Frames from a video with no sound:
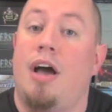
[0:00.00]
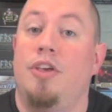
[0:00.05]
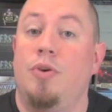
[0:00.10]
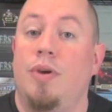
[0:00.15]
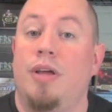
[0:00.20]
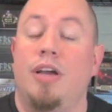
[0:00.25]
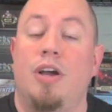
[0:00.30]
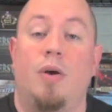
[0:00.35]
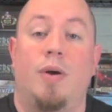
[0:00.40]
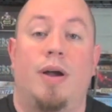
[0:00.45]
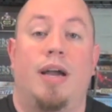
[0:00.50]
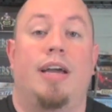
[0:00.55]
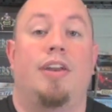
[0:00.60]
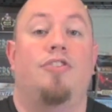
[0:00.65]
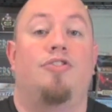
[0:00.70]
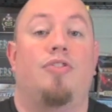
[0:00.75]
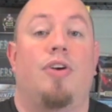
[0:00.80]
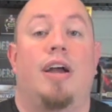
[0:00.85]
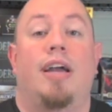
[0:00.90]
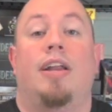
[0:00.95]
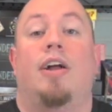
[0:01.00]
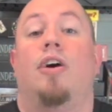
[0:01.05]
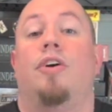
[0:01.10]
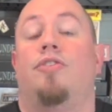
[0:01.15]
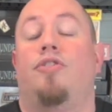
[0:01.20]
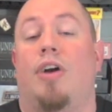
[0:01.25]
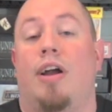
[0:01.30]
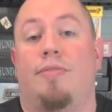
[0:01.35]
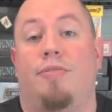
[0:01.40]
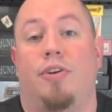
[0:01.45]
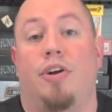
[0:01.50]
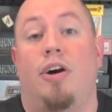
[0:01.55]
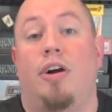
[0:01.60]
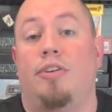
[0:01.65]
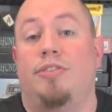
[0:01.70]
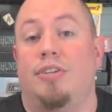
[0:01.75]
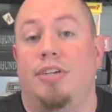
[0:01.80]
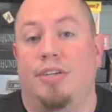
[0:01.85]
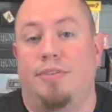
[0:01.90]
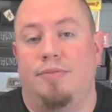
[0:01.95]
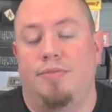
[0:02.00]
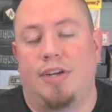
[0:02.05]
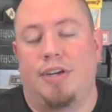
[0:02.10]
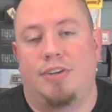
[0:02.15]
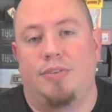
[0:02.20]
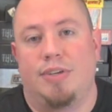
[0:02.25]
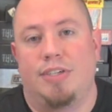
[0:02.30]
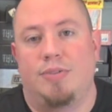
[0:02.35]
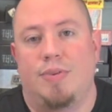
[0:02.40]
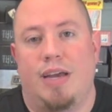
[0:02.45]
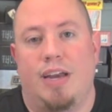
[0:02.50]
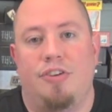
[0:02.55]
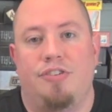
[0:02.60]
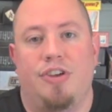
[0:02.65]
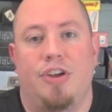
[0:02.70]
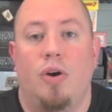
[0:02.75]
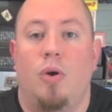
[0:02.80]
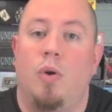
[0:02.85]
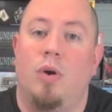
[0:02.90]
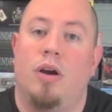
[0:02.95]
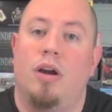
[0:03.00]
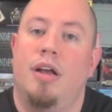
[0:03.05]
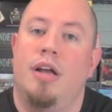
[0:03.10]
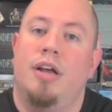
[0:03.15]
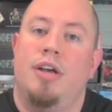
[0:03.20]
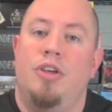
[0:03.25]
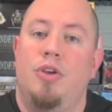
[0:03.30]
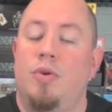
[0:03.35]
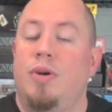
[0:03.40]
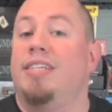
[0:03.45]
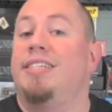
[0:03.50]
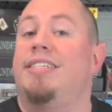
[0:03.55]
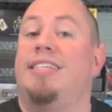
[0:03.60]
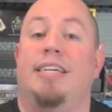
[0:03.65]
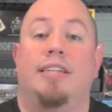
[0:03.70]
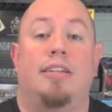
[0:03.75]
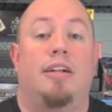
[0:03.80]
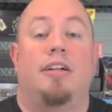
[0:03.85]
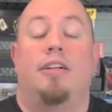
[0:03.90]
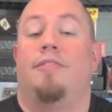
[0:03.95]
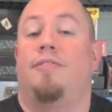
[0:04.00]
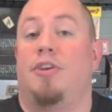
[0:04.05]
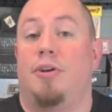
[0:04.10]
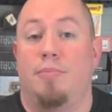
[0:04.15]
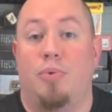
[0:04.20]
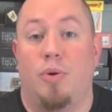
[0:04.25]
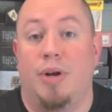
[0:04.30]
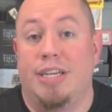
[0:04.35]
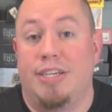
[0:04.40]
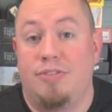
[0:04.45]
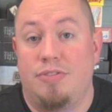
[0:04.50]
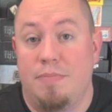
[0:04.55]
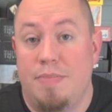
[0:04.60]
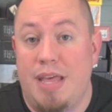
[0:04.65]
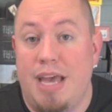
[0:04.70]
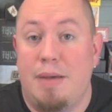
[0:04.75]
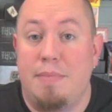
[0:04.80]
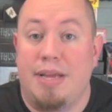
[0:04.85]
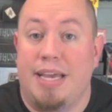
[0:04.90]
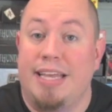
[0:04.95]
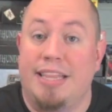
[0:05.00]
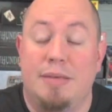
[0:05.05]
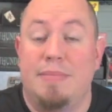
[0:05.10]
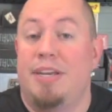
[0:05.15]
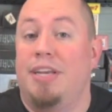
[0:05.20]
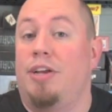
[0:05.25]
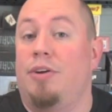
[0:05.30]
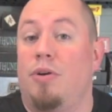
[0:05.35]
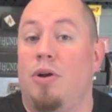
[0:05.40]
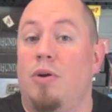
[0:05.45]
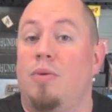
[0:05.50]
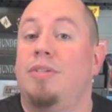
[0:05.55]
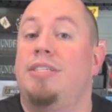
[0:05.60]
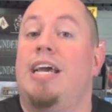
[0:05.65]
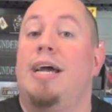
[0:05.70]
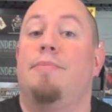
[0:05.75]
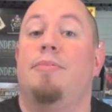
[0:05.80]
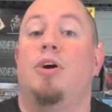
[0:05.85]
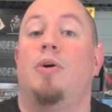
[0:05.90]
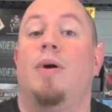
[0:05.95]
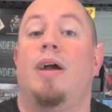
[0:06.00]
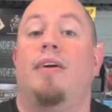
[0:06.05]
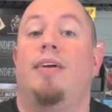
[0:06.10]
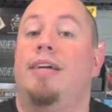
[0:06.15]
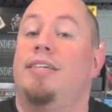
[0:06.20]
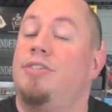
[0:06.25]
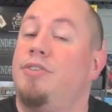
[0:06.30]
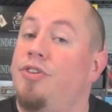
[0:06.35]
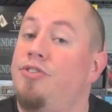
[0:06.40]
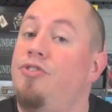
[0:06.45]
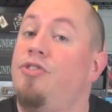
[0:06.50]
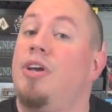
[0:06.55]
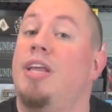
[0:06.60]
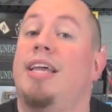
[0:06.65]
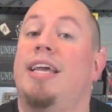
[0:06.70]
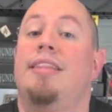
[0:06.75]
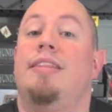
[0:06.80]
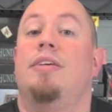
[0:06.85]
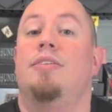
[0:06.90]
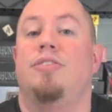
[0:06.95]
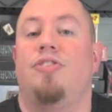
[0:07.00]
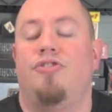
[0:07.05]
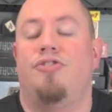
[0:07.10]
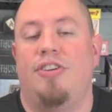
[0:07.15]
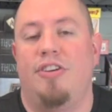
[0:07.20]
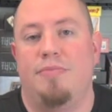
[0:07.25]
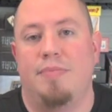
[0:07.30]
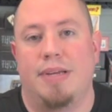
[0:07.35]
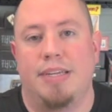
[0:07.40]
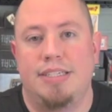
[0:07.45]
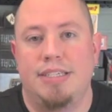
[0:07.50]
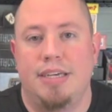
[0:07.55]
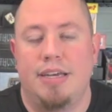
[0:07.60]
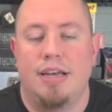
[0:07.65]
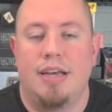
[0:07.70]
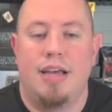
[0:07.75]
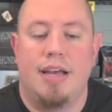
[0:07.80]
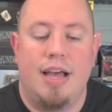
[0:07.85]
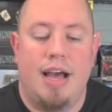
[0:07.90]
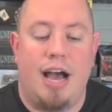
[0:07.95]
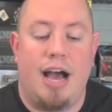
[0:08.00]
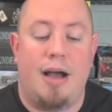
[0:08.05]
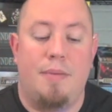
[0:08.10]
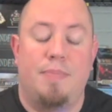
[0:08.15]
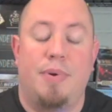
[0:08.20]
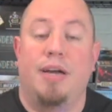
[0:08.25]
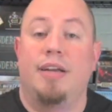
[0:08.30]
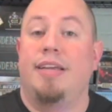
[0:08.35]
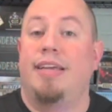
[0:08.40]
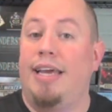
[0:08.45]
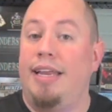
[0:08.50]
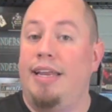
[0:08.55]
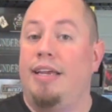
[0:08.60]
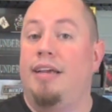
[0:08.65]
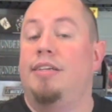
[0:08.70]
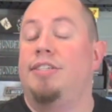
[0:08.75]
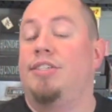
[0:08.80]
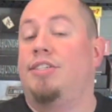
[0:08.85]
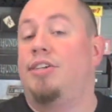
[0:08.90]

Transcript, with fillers: you can go ahead and try for an alternate victory strategy, or you can steal all of their points from them and get them into your own tableau area so that you can get those achievements. But getting a